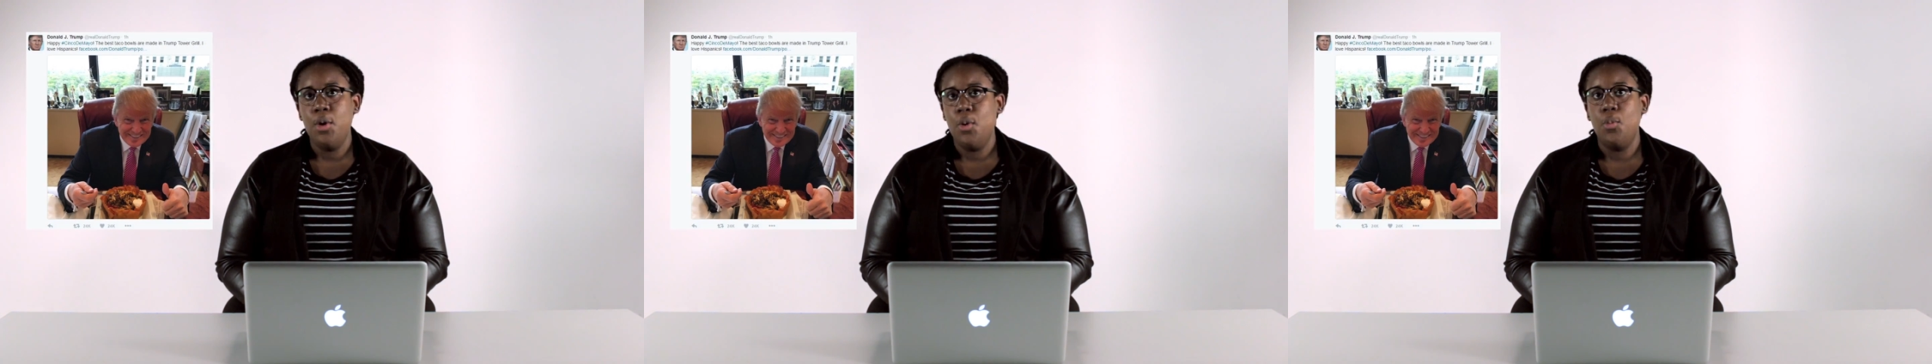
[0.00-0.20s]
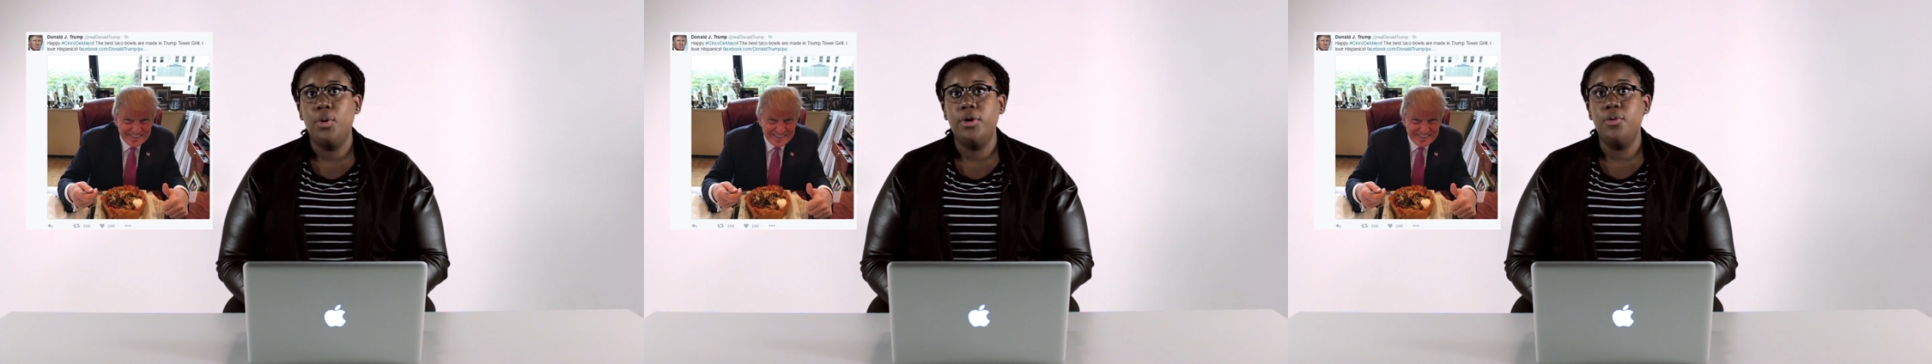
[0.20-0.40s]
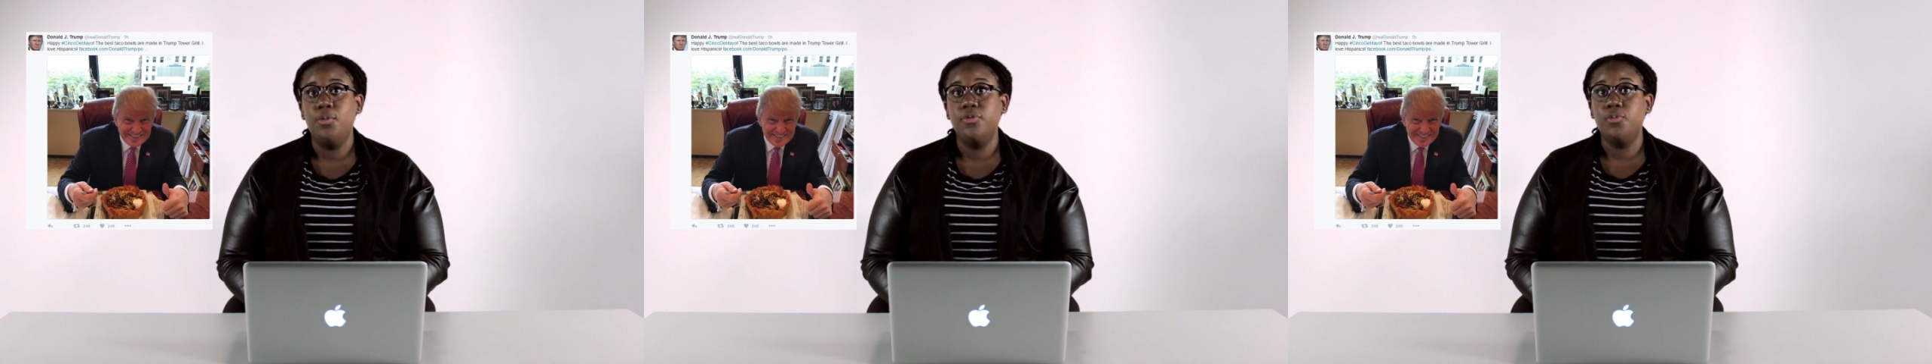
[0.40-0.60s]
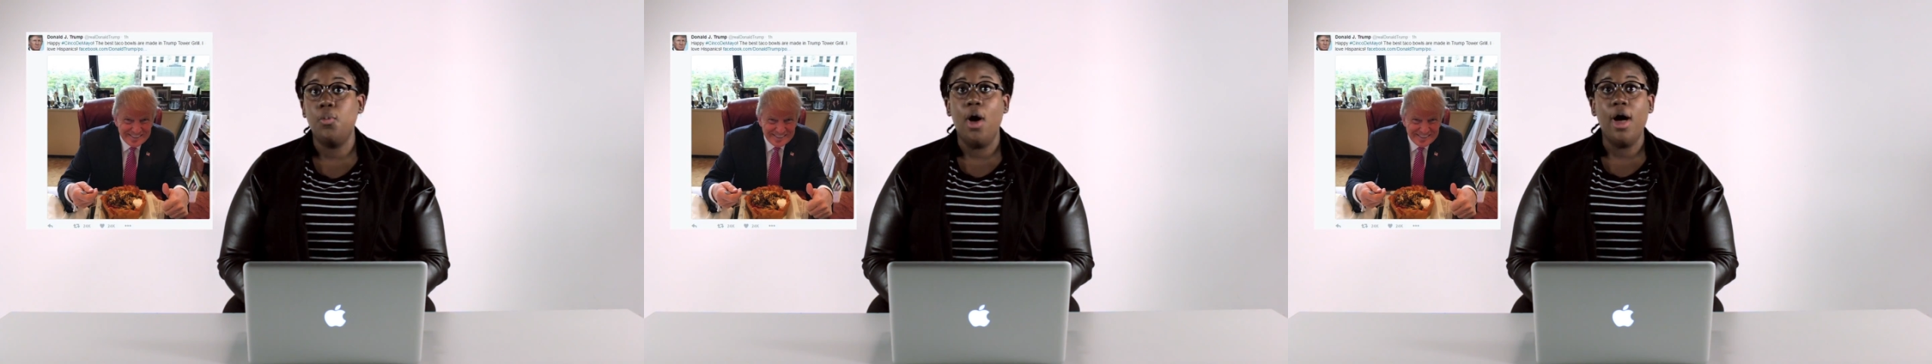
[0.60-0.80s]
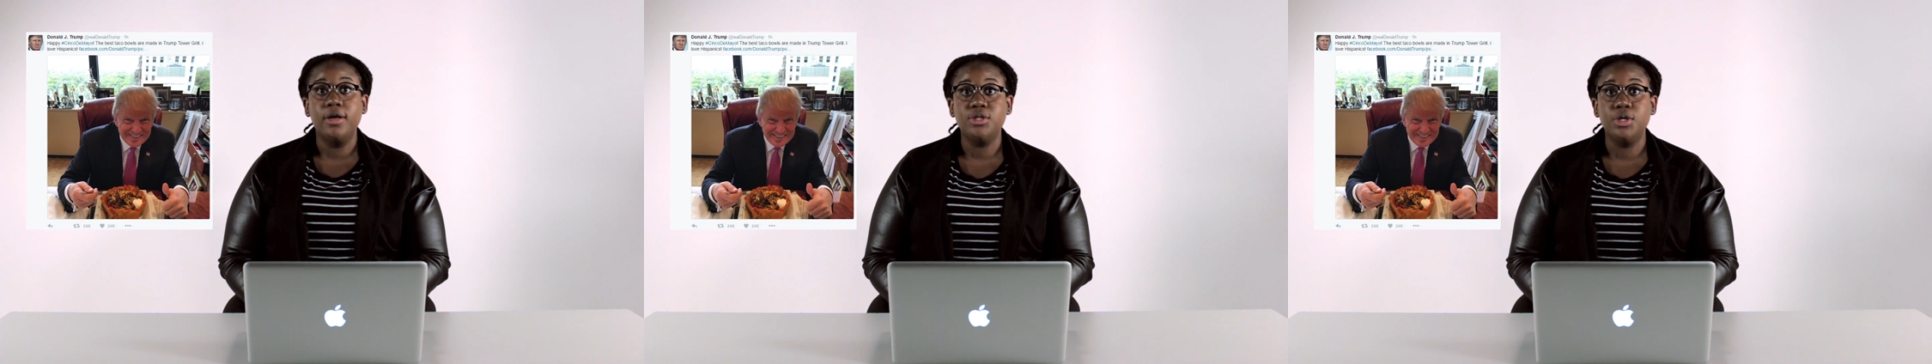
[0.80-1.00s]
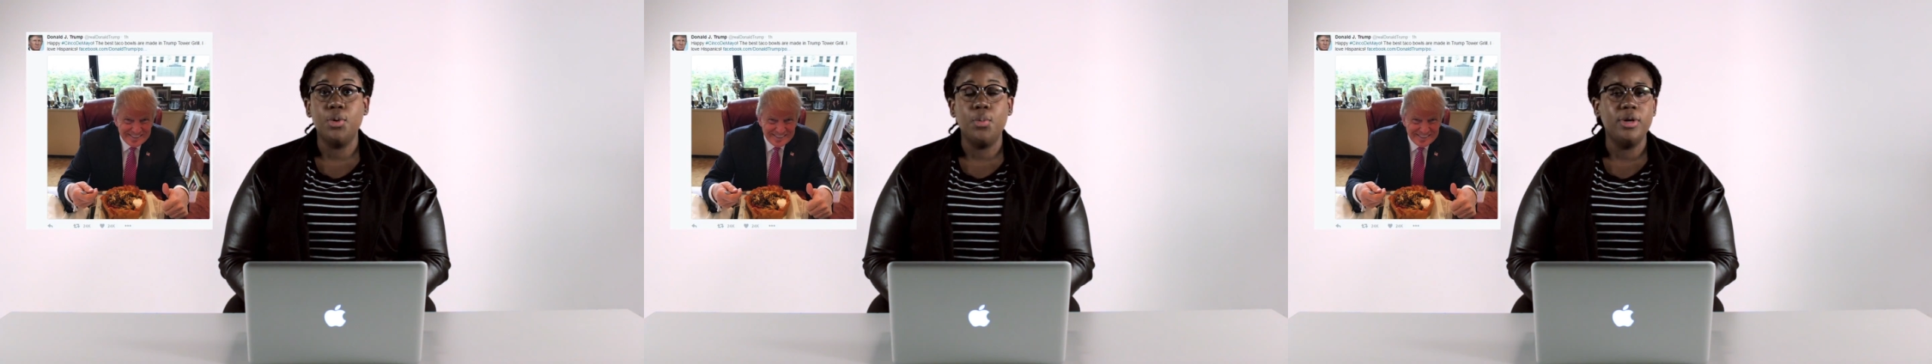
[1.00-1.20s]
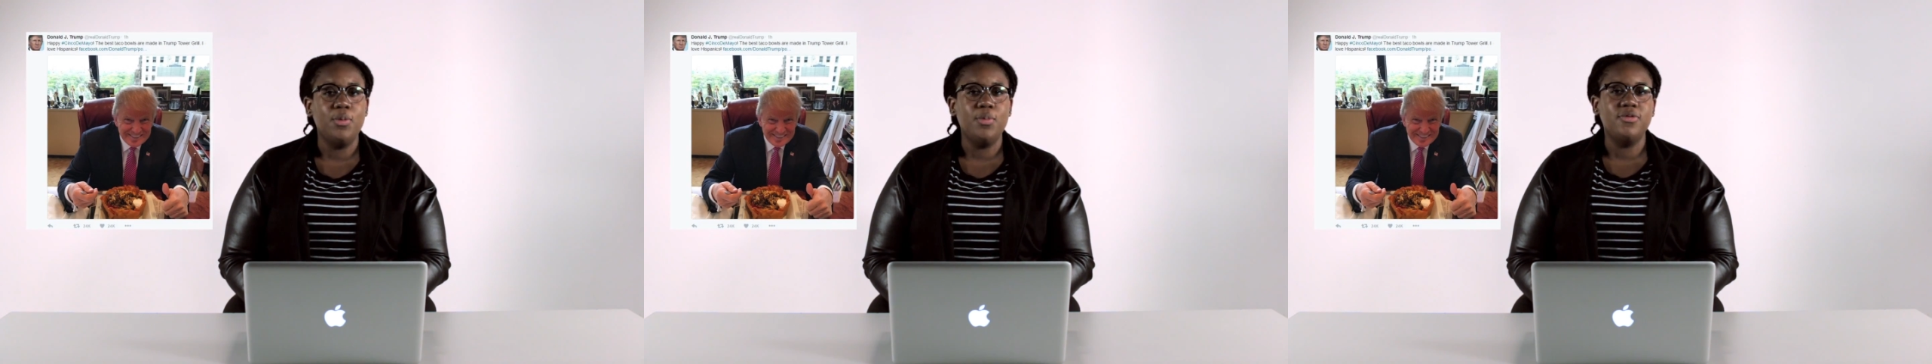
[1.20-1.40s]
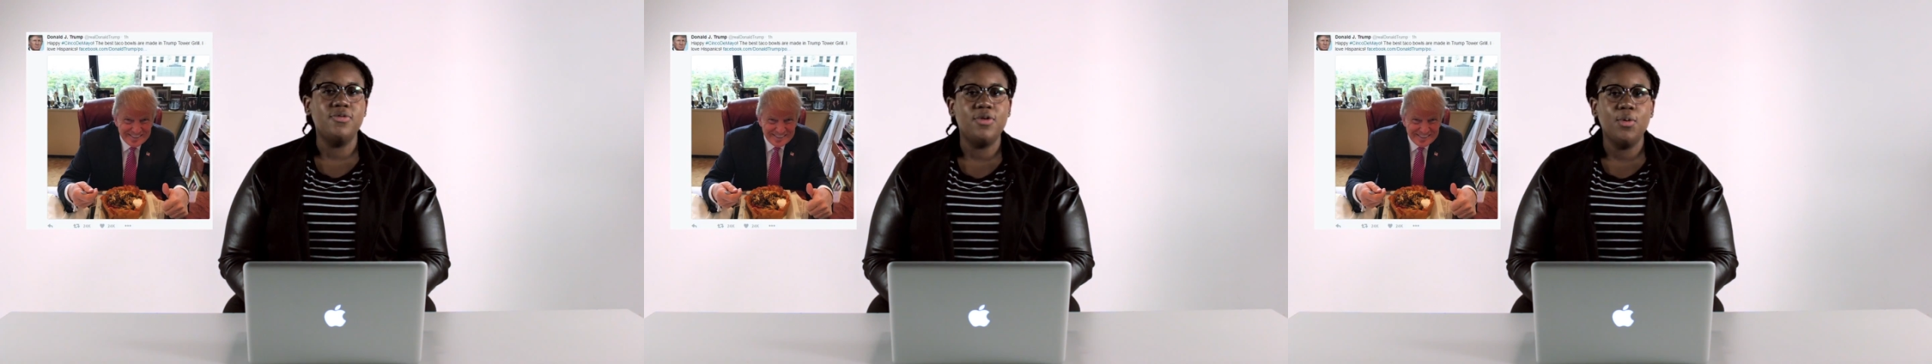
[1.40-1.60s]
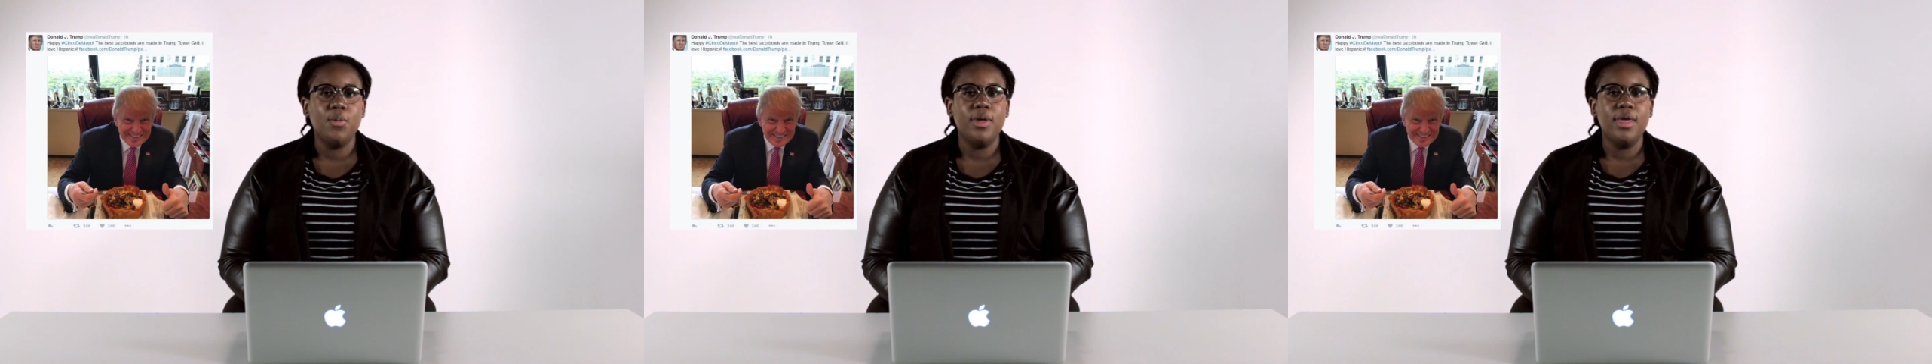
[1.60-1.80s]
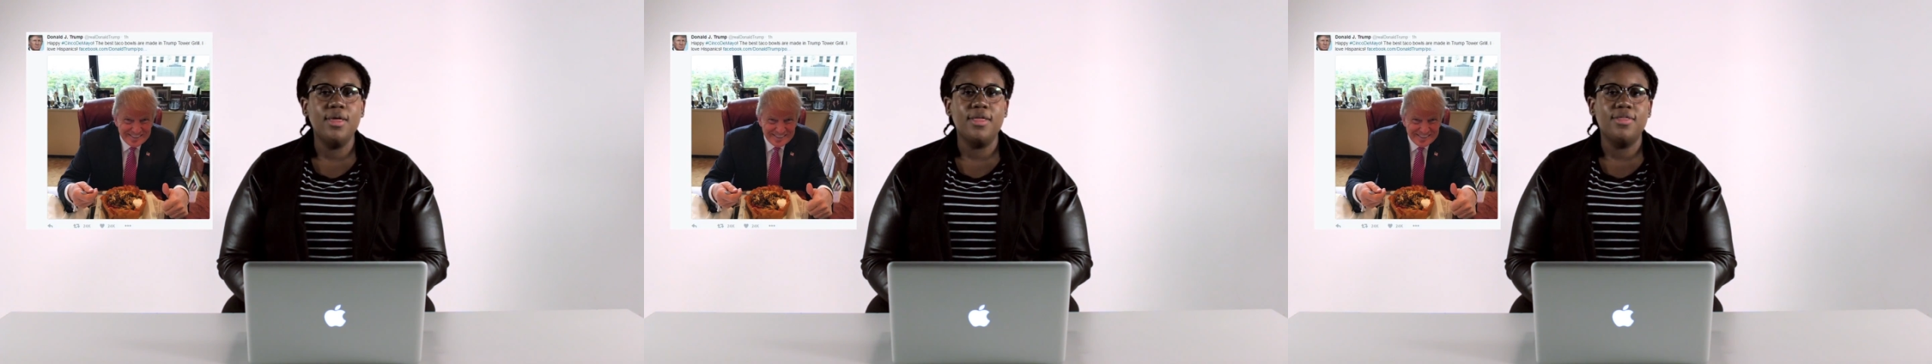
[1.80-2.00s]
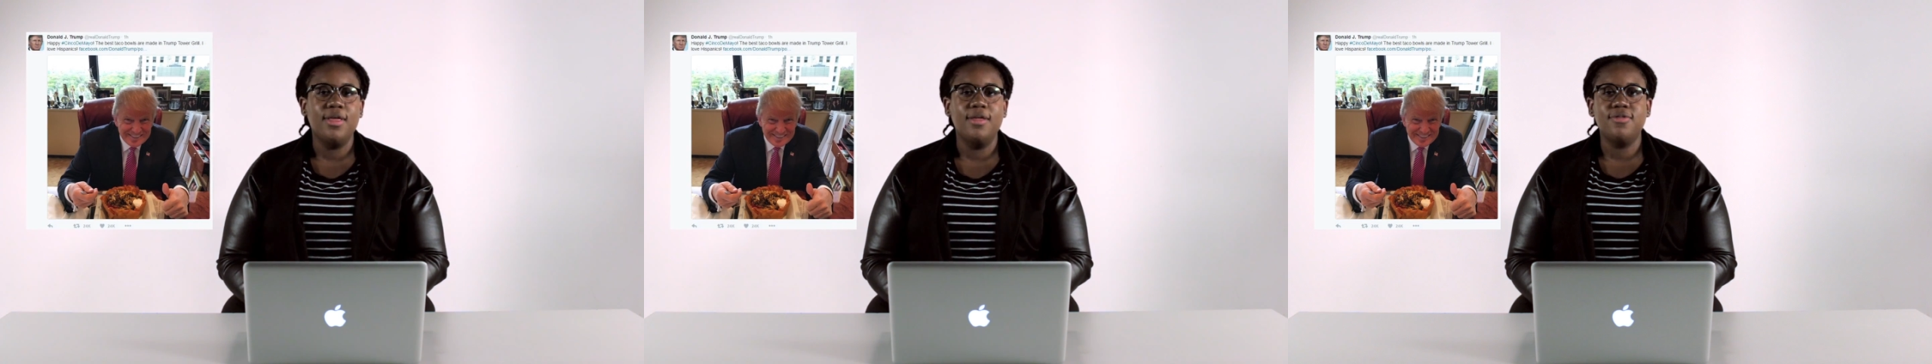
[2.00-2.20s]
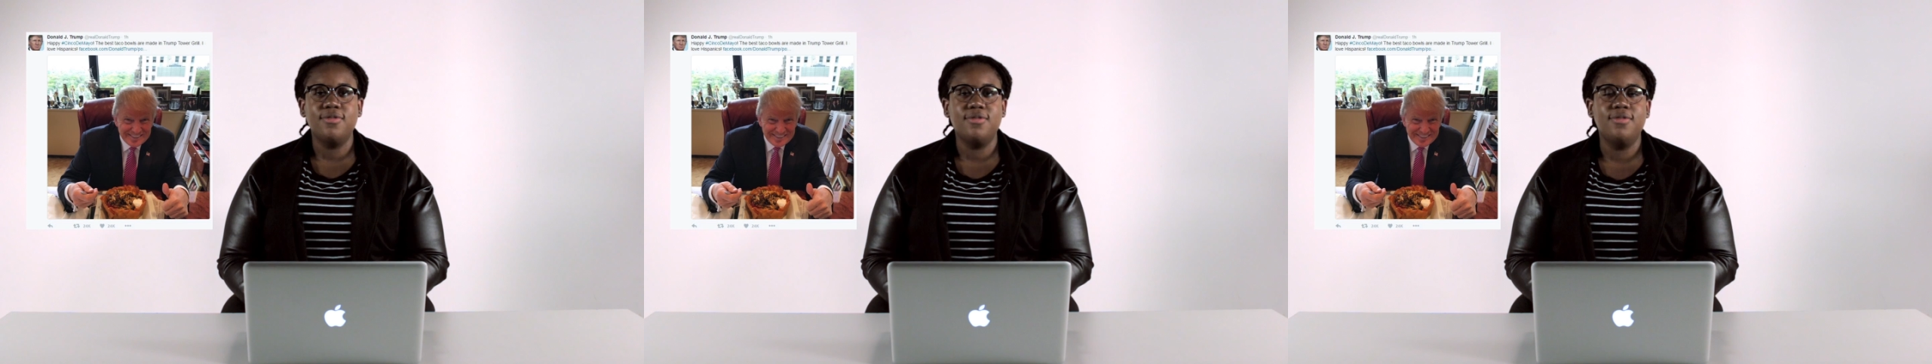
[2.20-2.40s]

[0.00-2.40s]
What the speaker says: what he was watching or what he was doing, like that